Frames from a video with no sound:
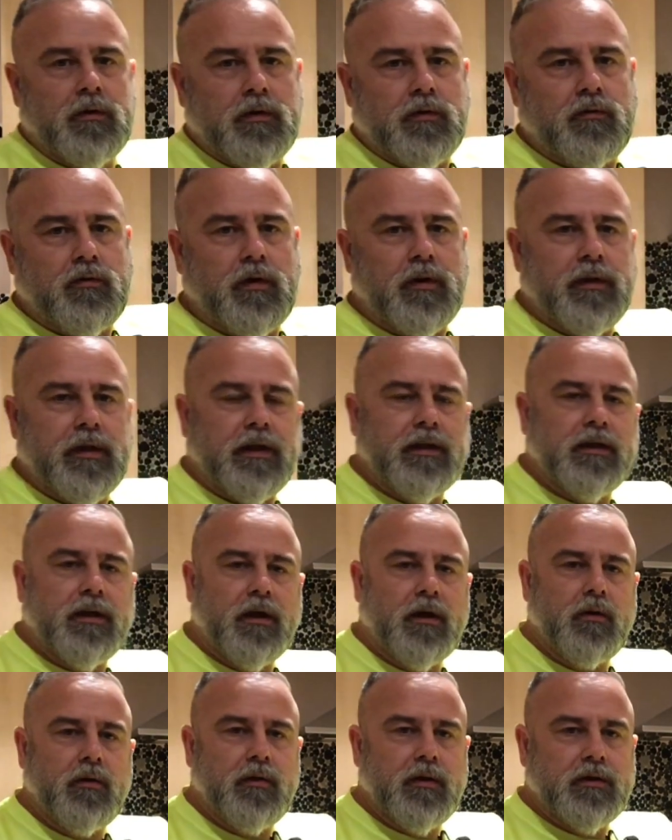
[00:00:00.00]
Right, there you
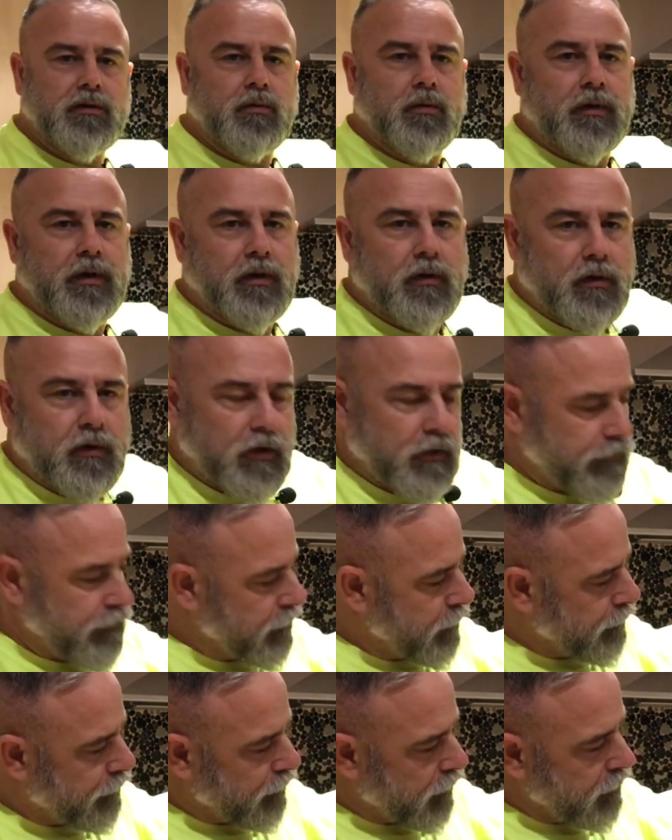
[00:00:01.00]
go, that's what they look like from
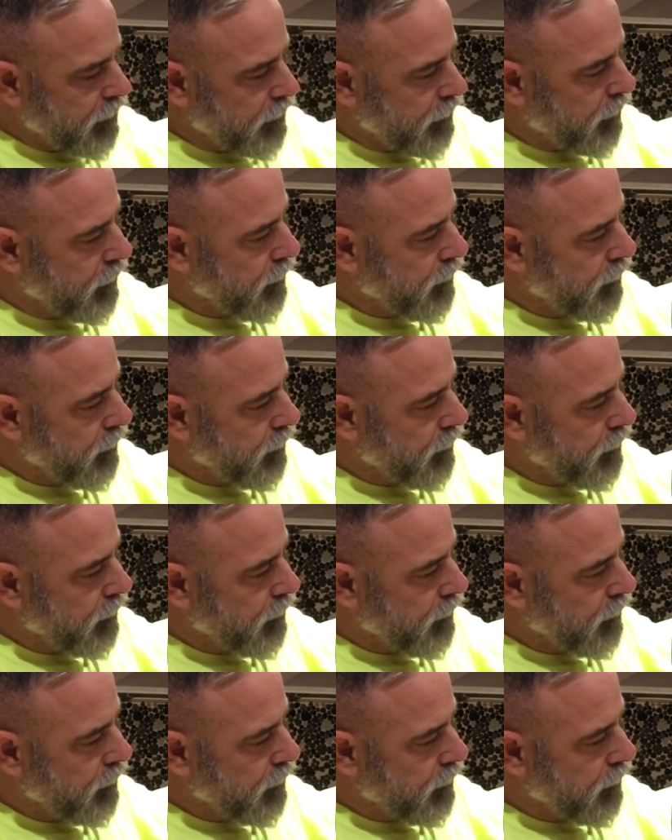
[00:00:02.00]
the front.